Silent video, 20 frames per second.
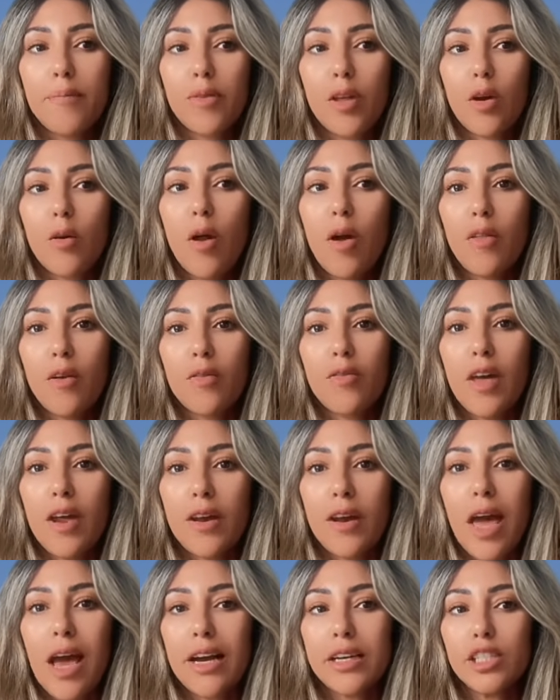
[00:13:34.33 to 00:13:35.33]
rather
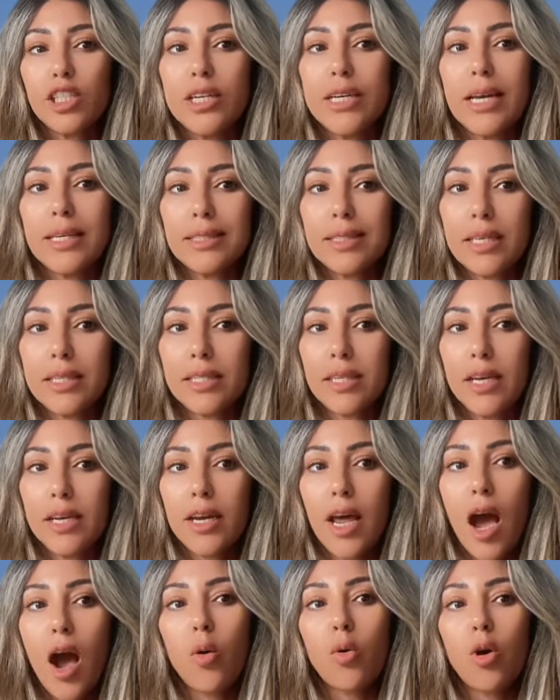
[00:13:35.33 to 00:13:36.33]
than actually assessing
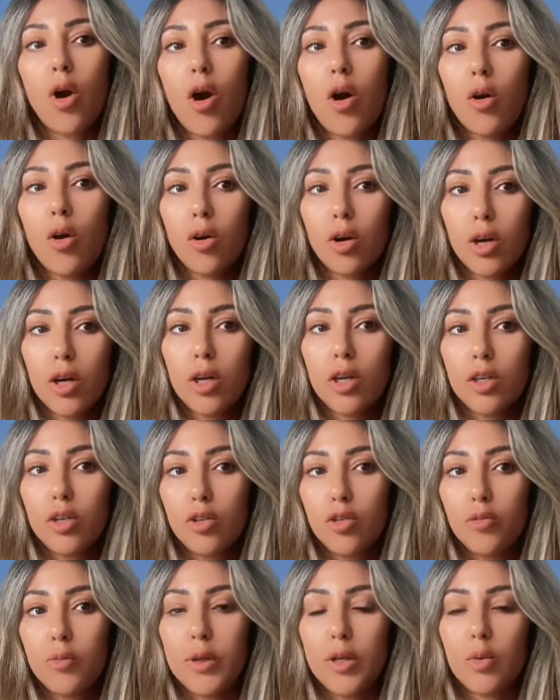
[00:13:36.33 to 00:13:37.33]
how long
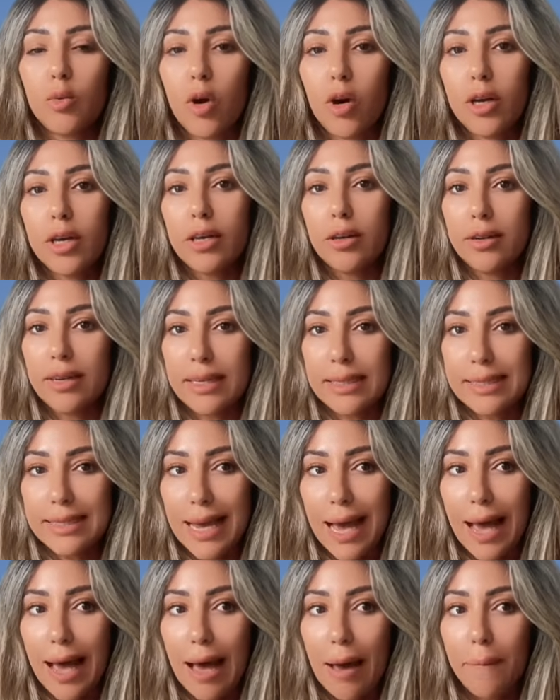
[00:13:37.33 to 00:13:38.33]
you've been working on a
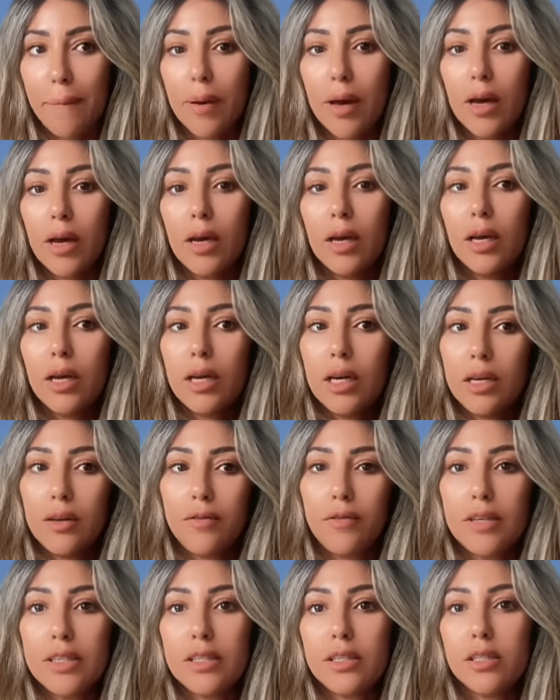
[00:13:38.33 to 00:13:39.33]
tab,
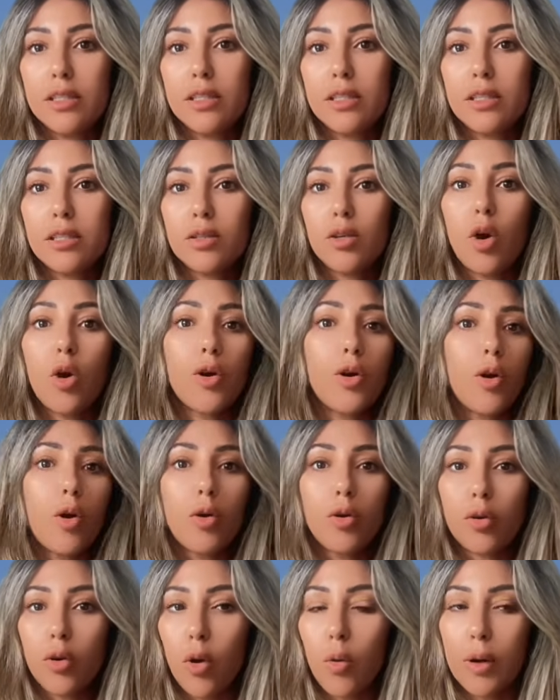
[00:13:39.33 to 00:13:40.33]
if it's got an
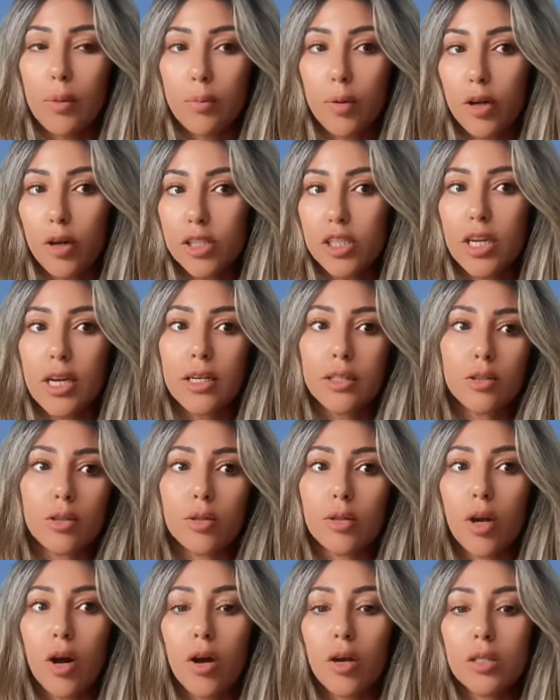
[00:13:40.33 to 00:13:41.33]
ongoing project or
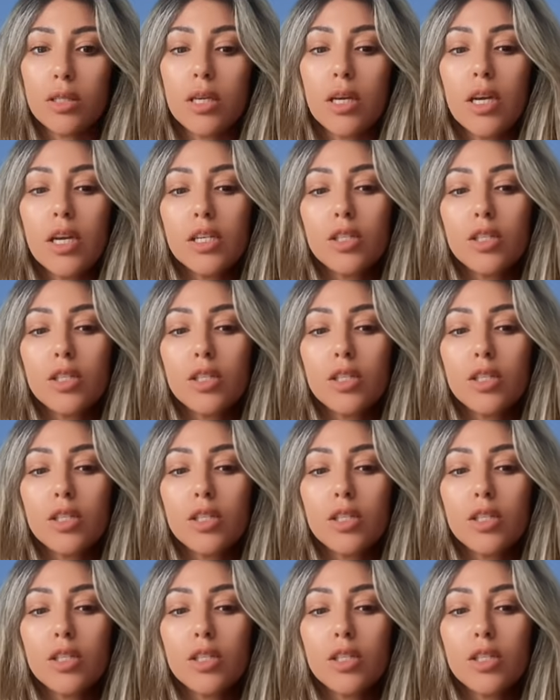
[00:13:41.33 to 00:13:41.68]
not.